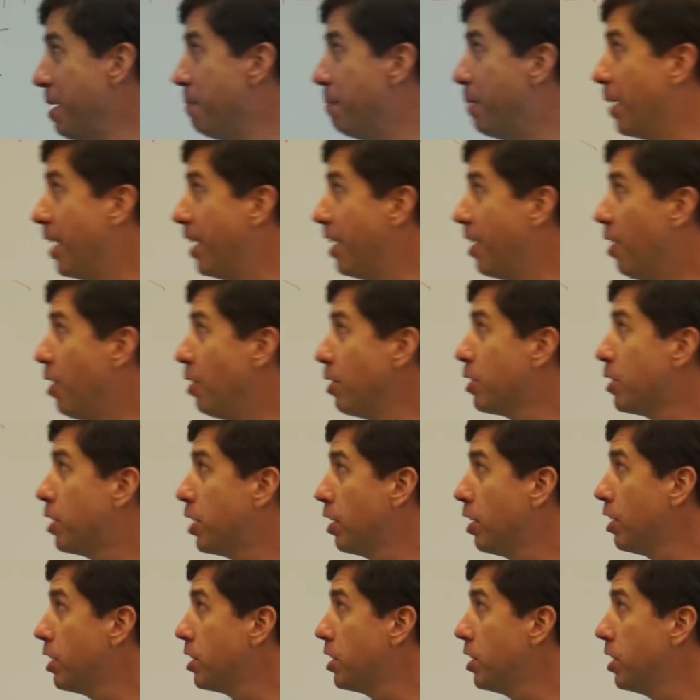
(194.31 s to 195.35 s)
But in all
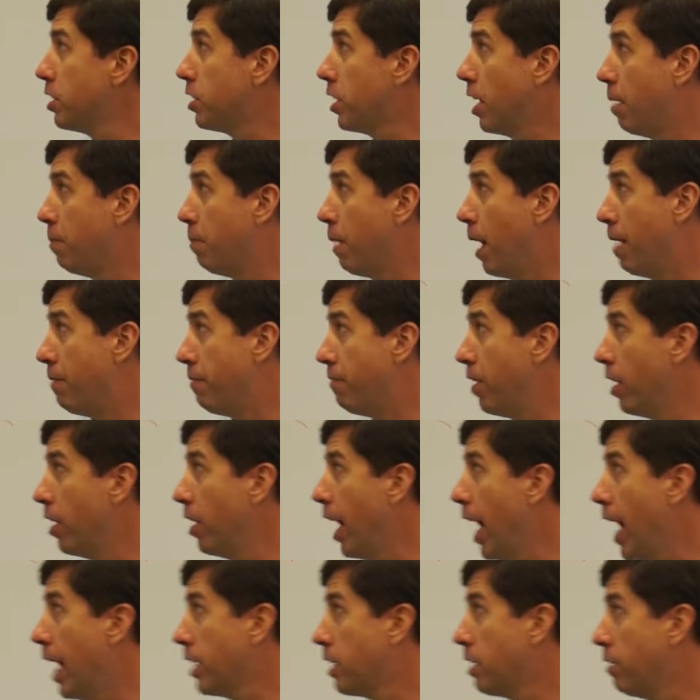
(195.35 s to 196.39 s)
seriousness, I'm very
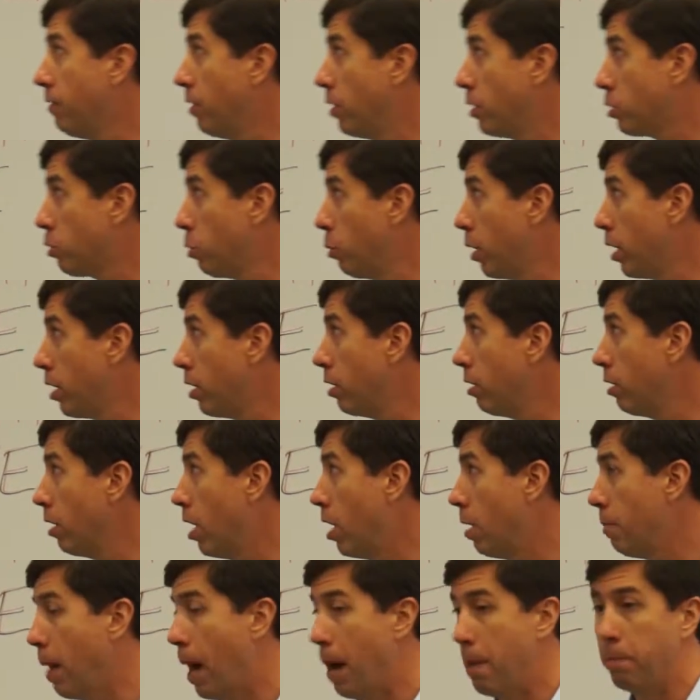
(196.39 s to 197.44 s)
active on Twitter.
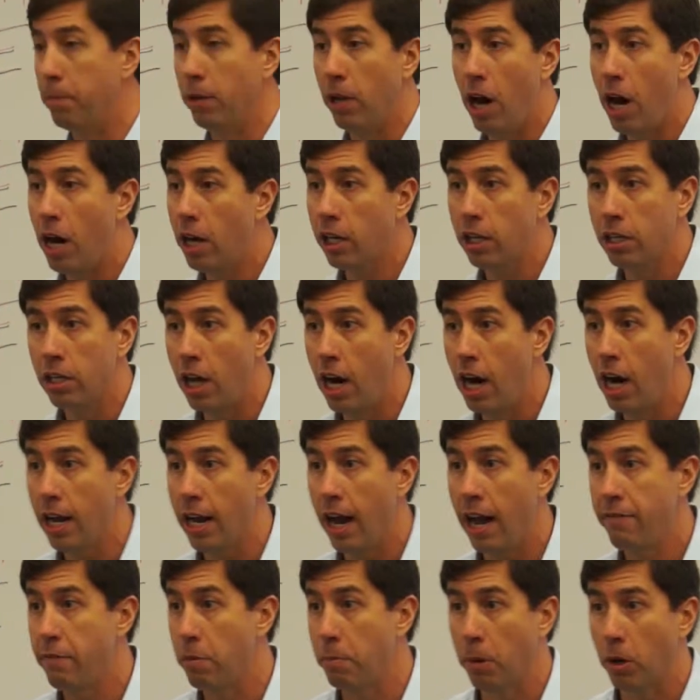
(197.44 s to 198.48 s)
I blog a lot.
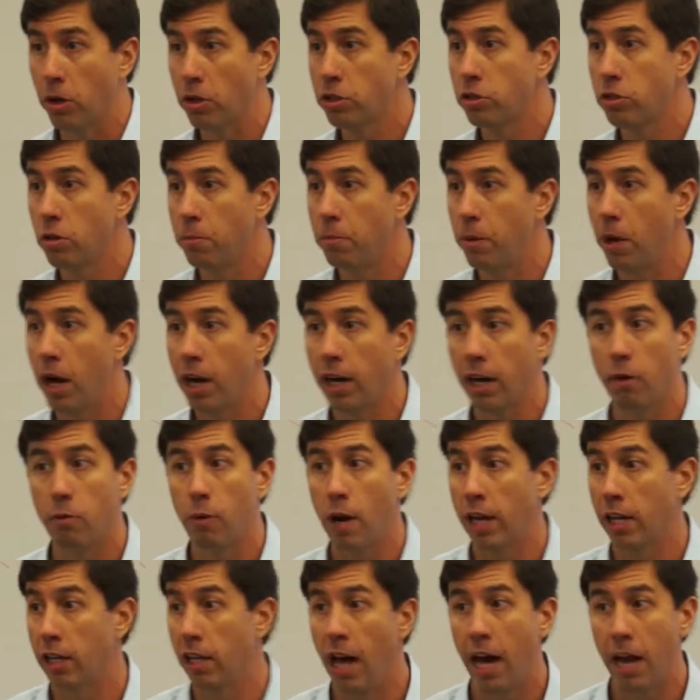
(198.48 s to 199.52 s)
I have a personal blog. I
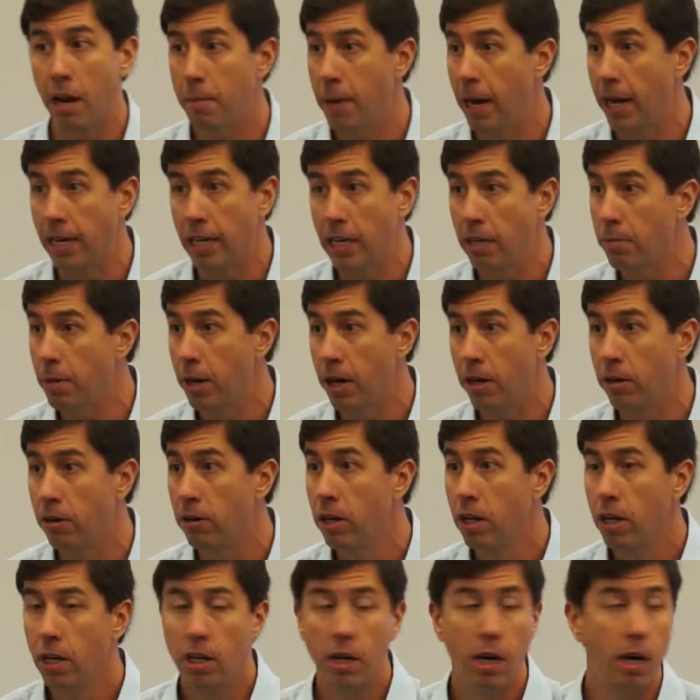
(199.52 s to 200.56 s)
write a lot about email.
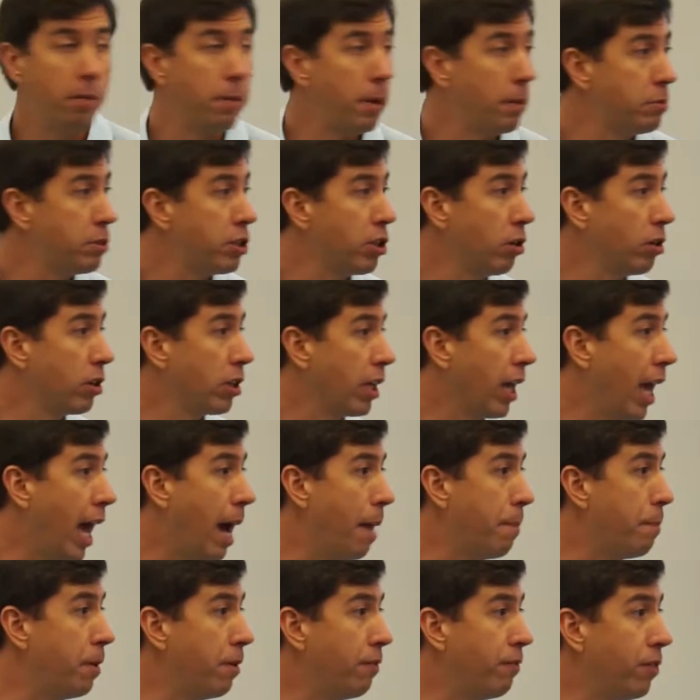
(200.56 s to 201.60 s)
I'm certainly
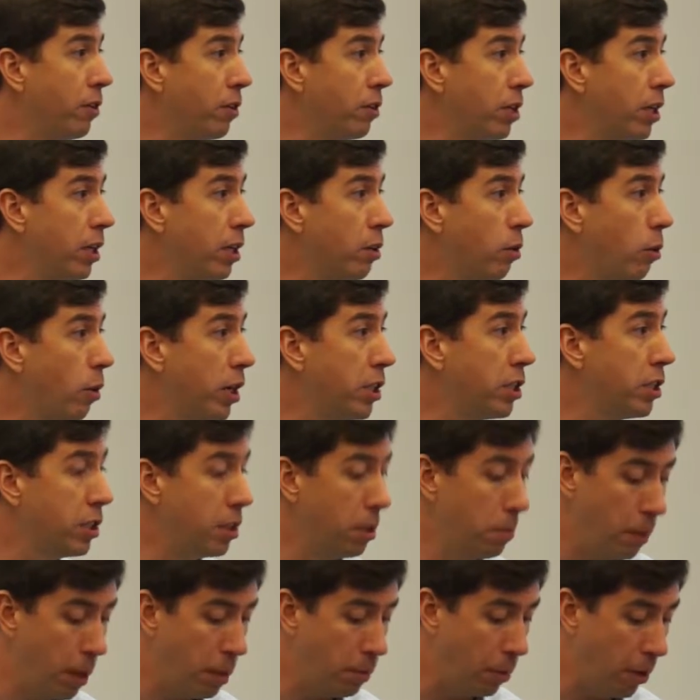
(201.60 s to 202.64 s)
happy to field any questions
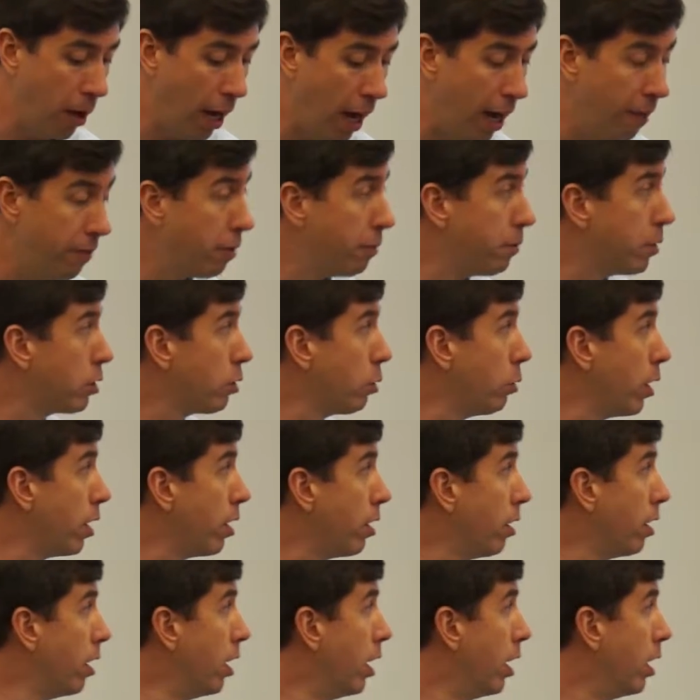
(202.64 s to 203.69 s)
that people have over
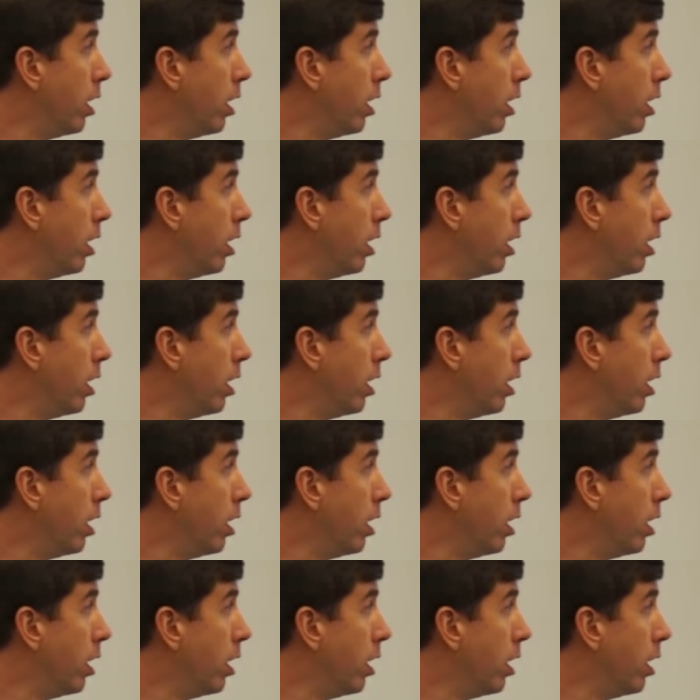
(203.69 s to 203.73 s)
Twitter.